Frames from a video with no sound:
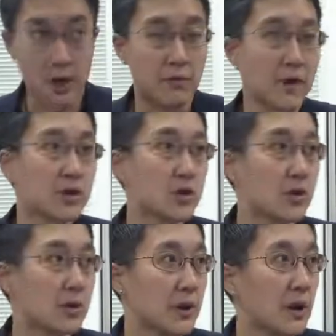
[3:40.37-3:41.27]
Rest
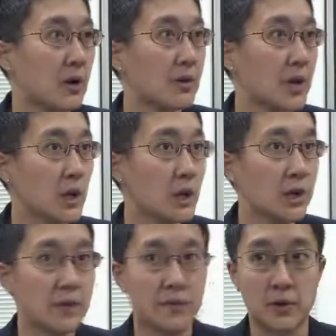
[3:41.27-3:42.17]
assured, they are already
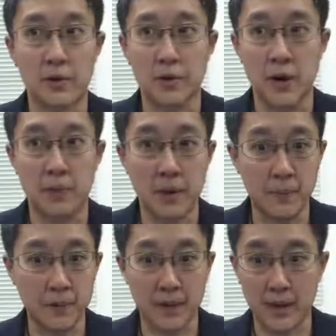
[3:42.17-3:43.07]
looking for
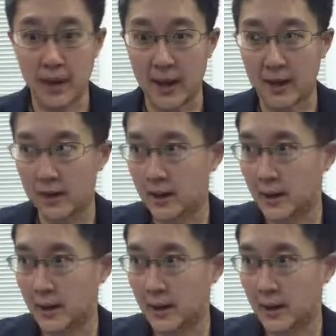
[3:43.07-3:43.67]
people that can